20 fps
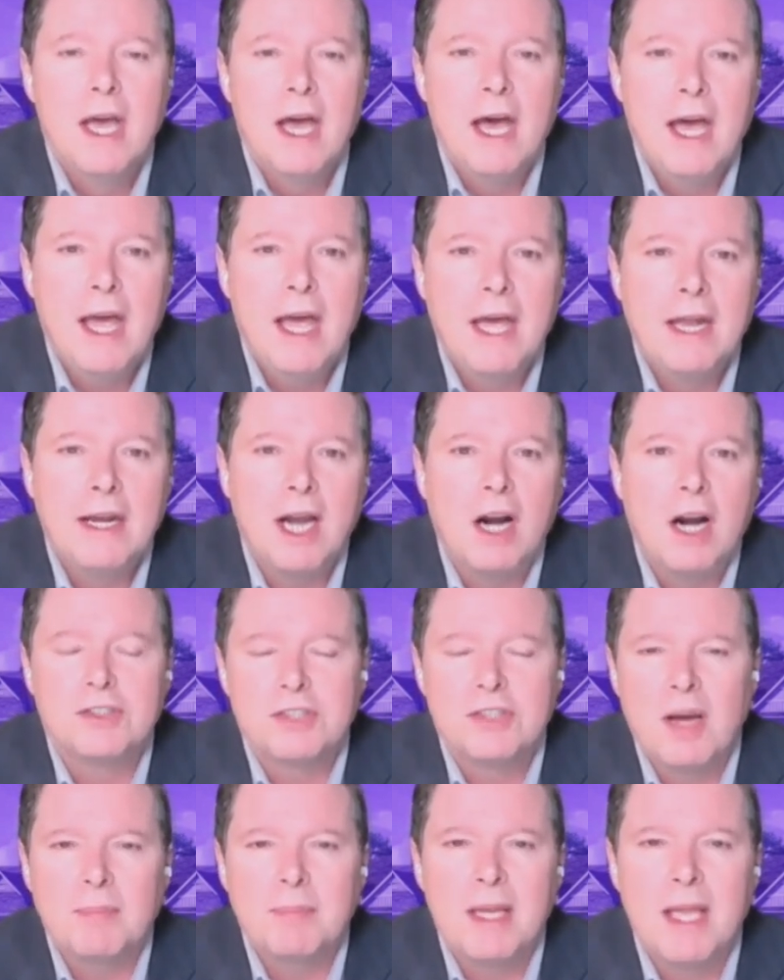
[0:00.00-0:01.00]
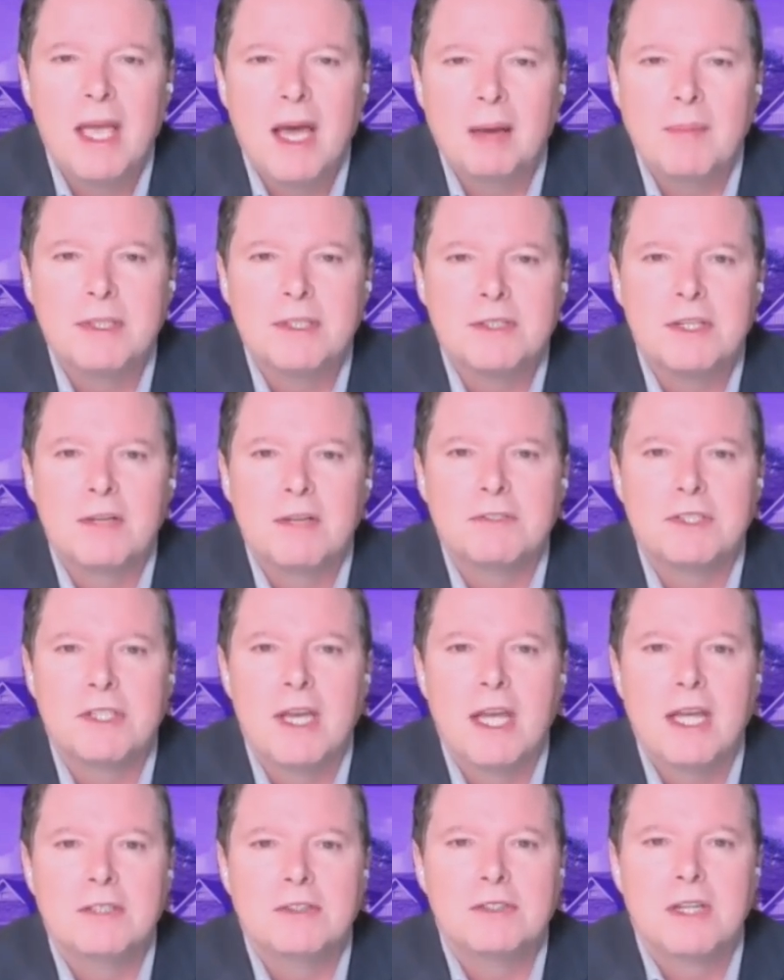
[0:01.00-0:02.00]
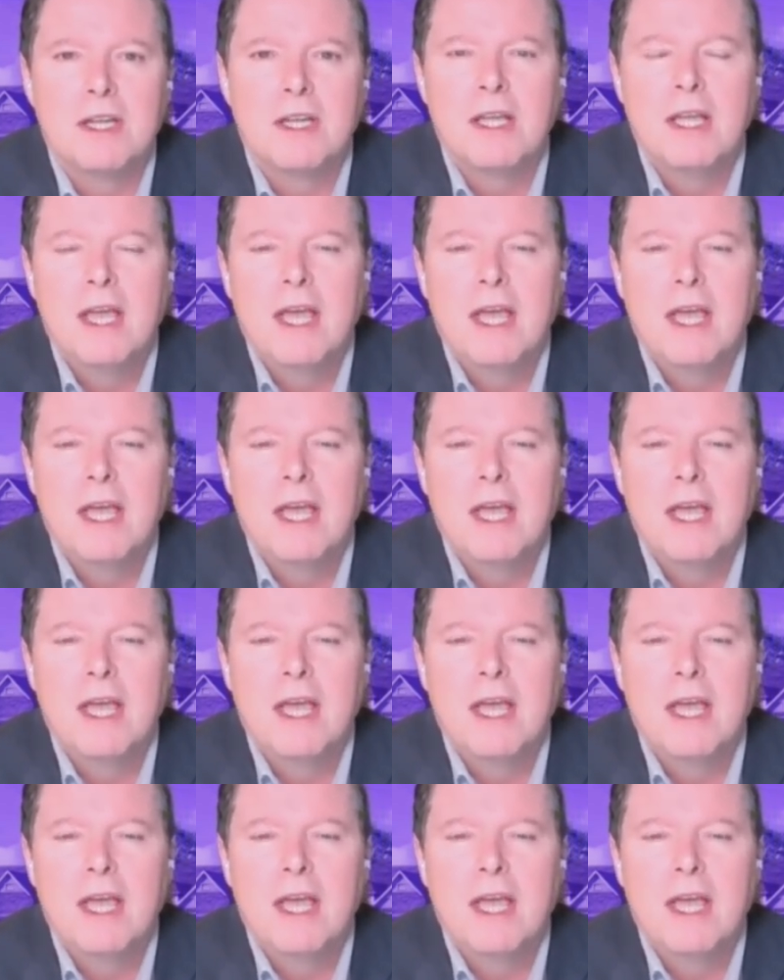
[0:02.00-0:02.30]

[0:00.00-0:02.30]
And our shopping habits have changed.